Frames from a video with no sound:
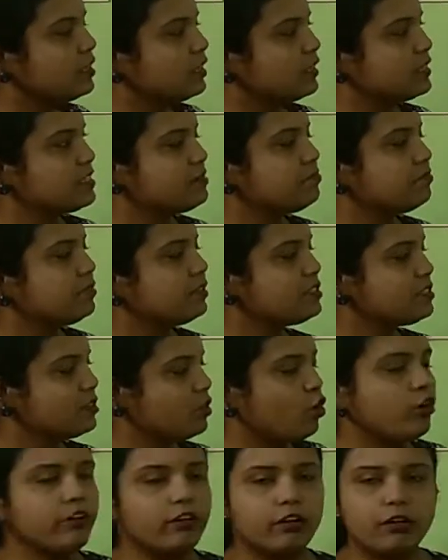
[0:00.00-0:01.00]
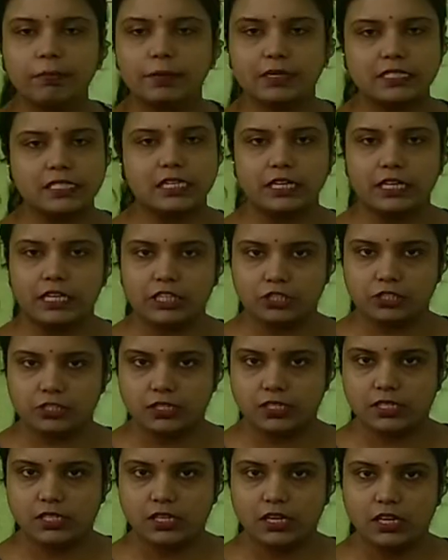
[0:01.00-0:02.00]
symbols or
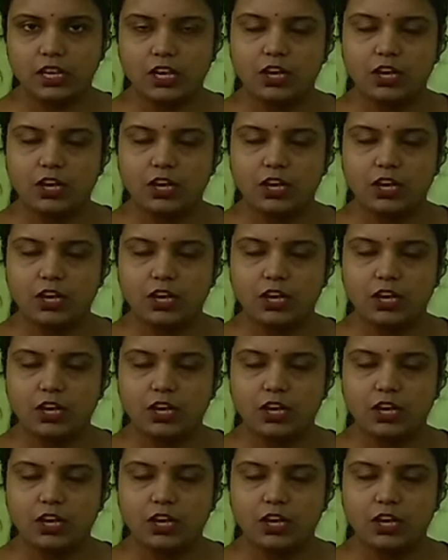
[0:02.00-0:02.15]
representations.